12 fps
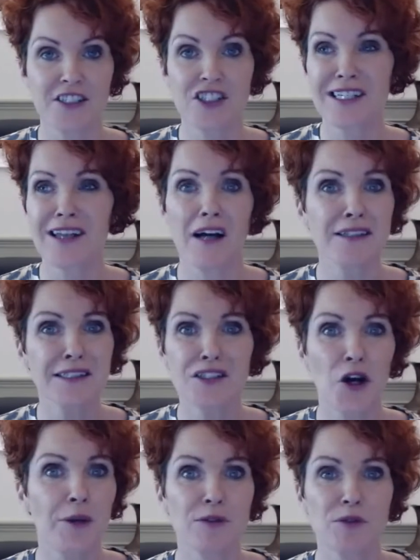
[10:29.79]
There's lots of
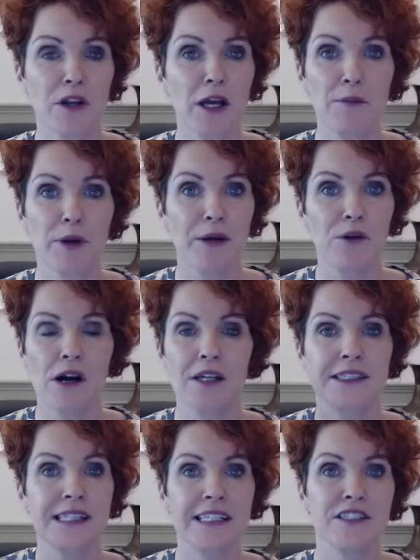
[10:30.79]
times when I put out
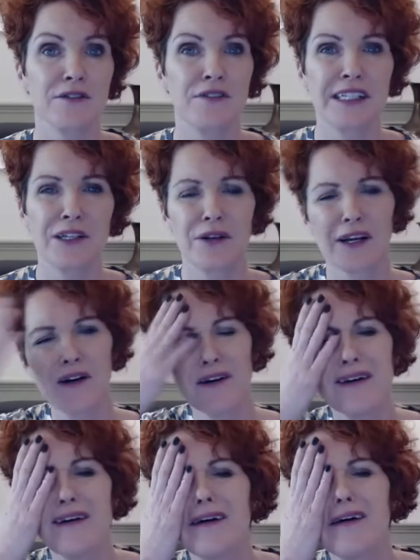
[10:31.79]
content or video and I go,
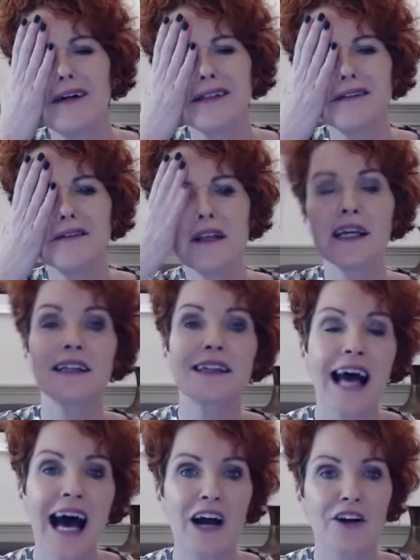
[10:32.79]
oh, I don't like
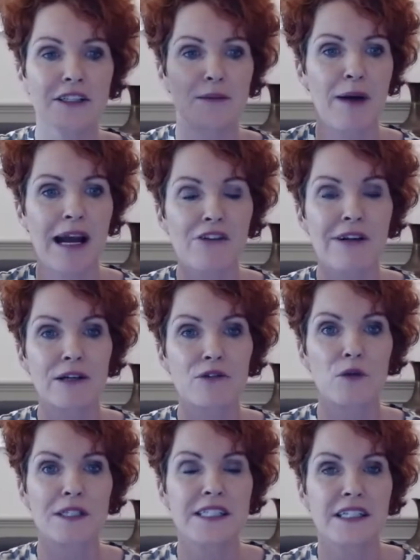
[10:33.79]
that, or the
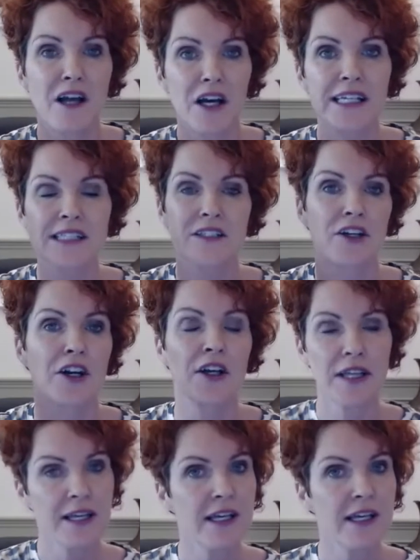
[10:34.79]
background wasn't nice, or,